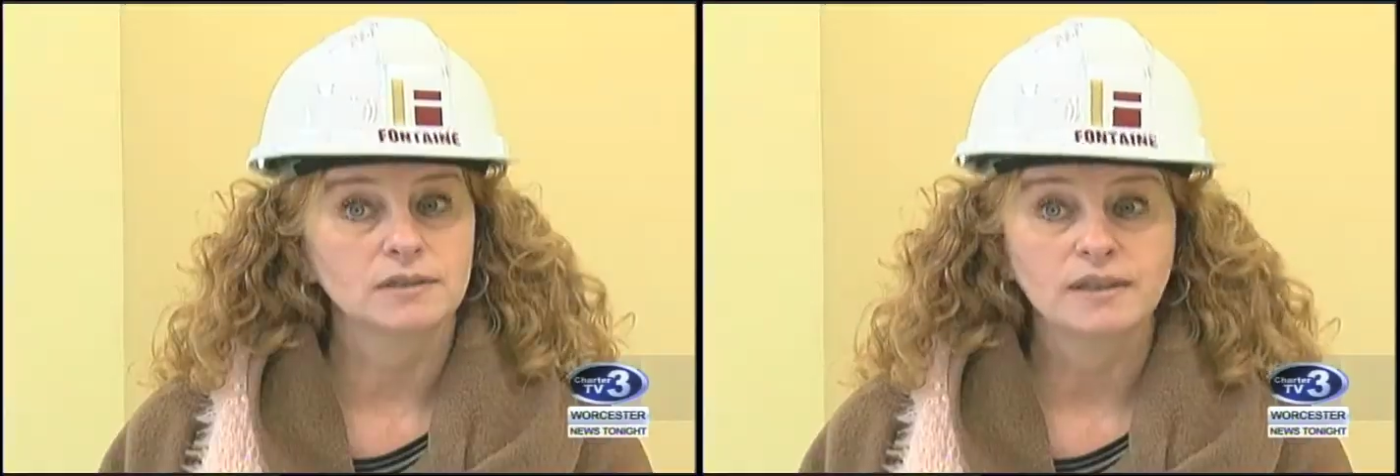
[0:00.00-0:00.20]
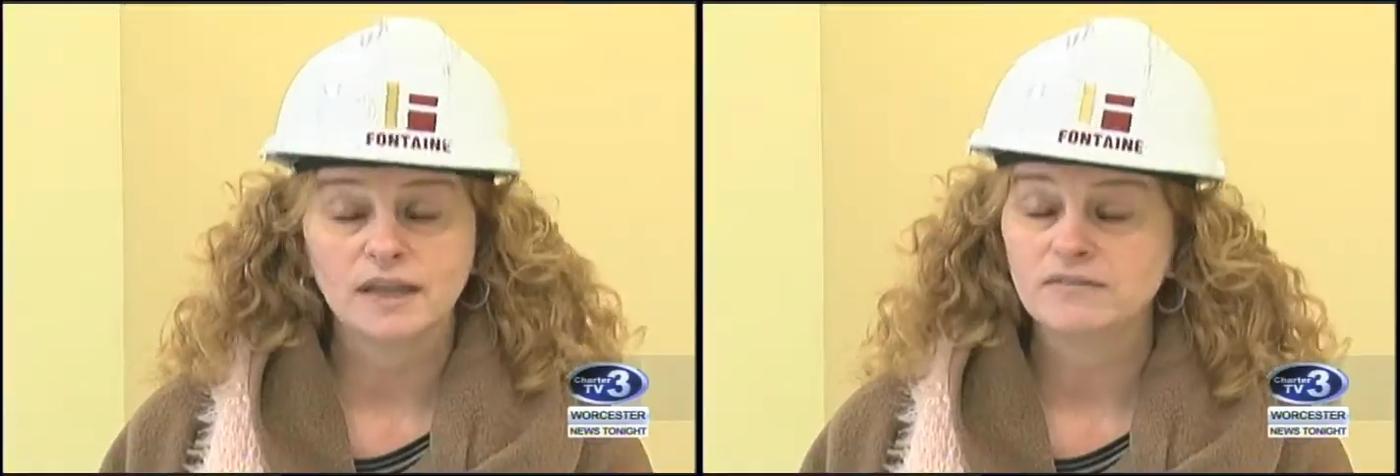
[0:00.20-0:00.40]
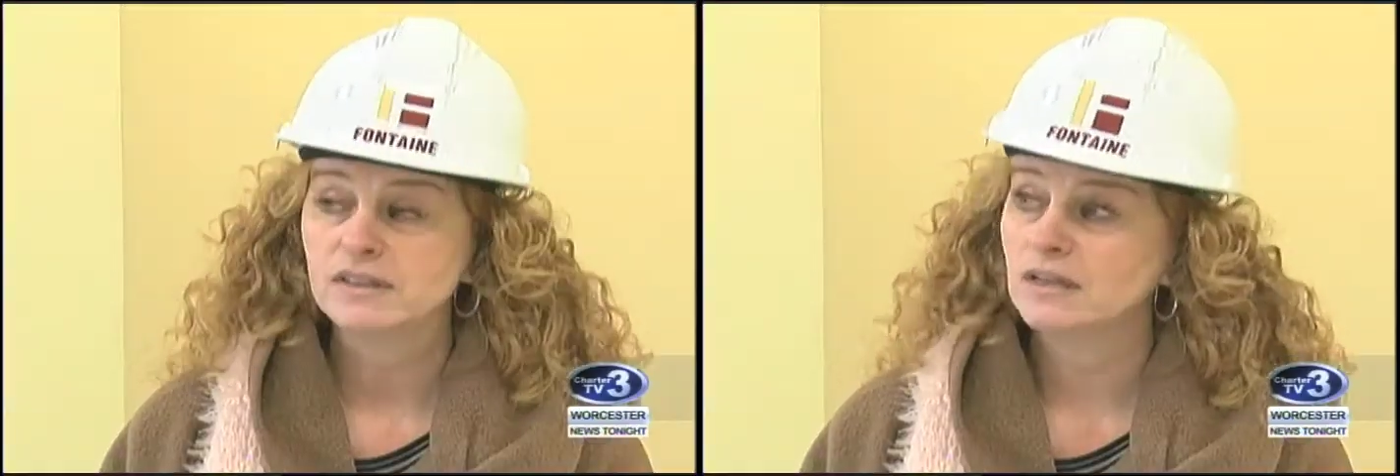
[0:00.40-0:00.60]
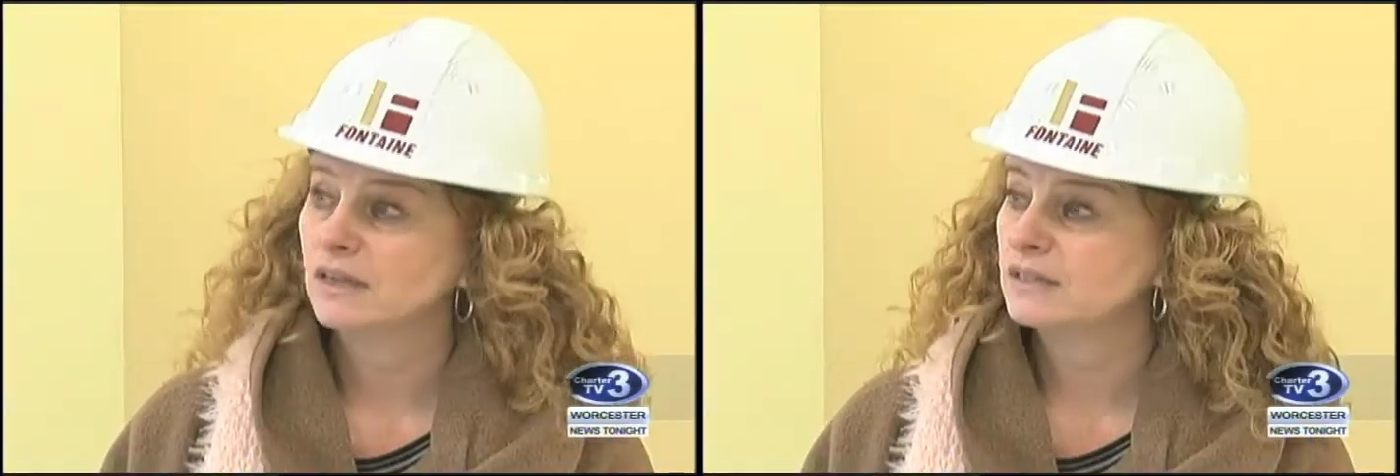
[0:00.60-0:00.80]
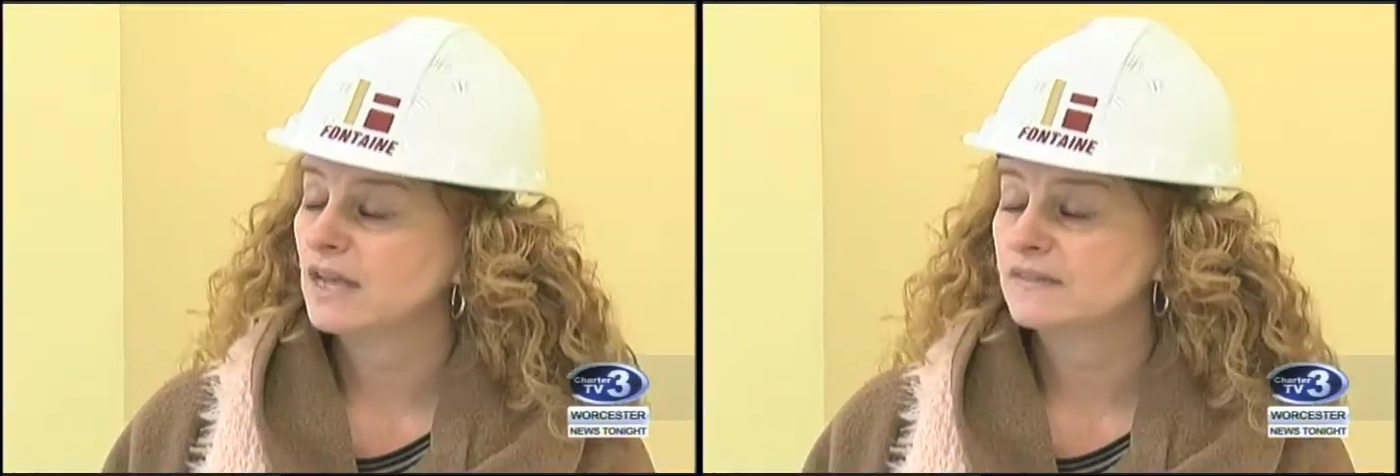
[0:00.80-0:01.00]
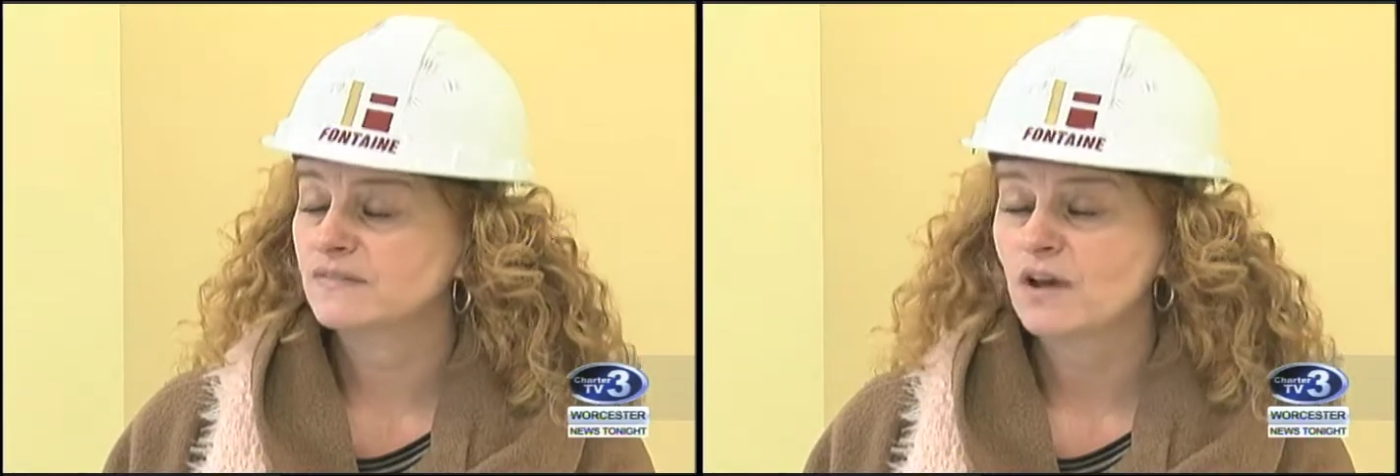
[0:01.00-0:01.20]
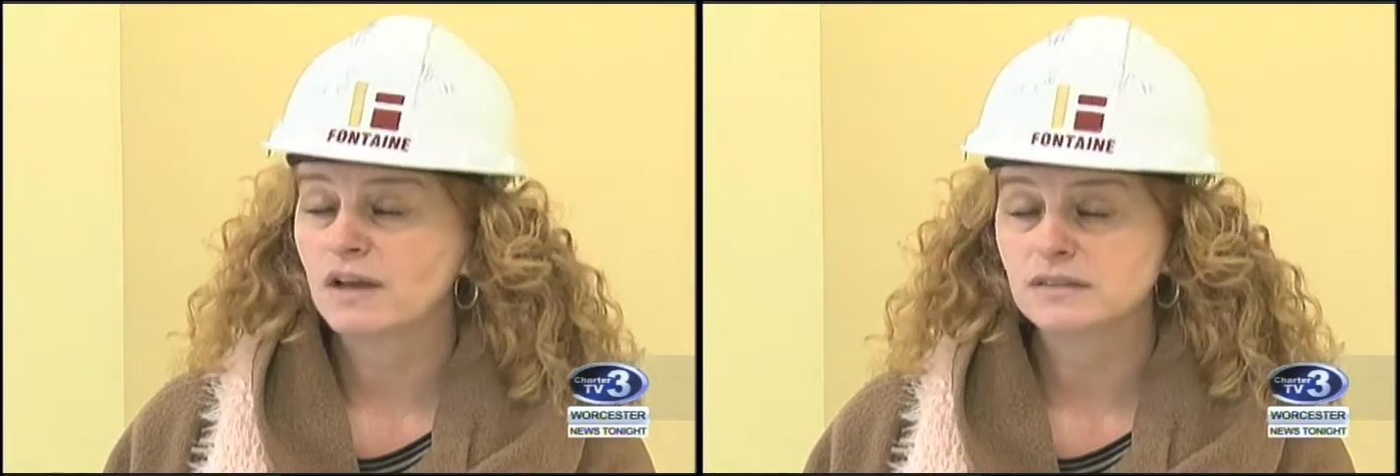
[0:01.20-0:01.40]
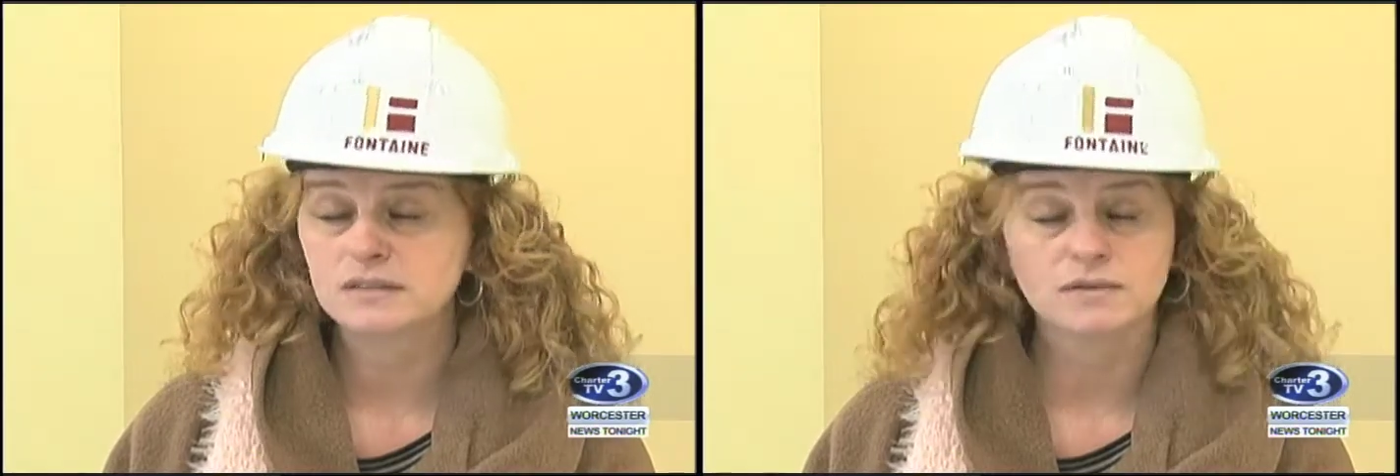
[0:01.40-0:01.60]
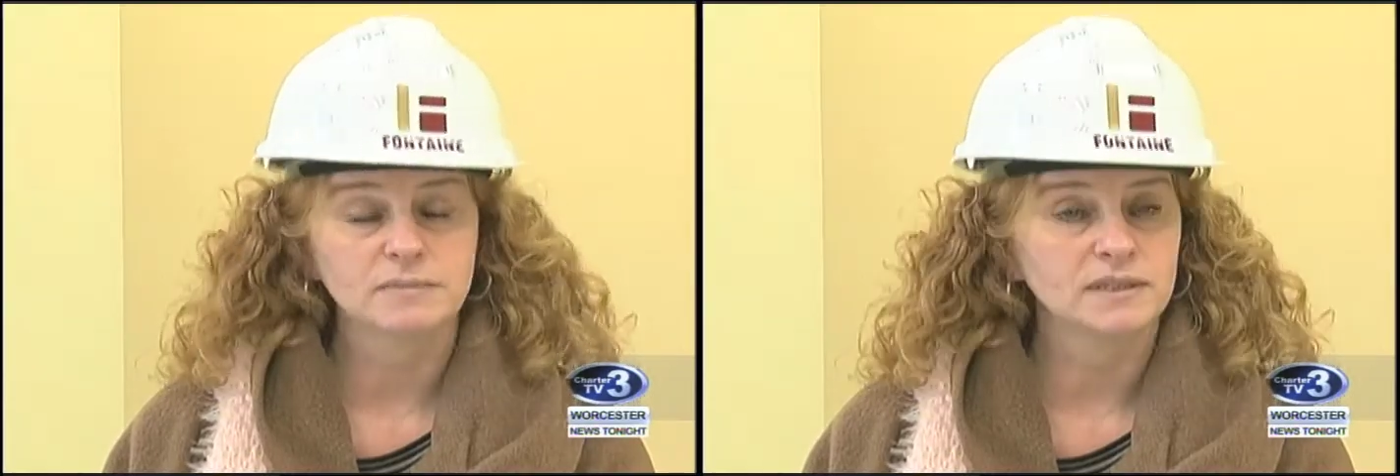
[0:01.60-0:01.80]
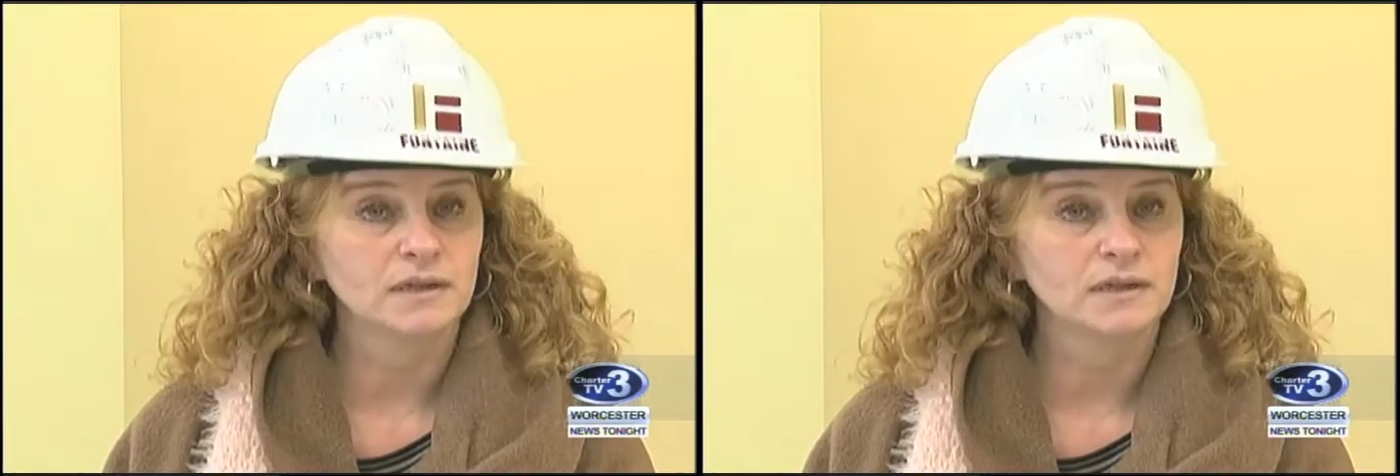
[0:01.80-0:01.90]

and they have, it has not disrupted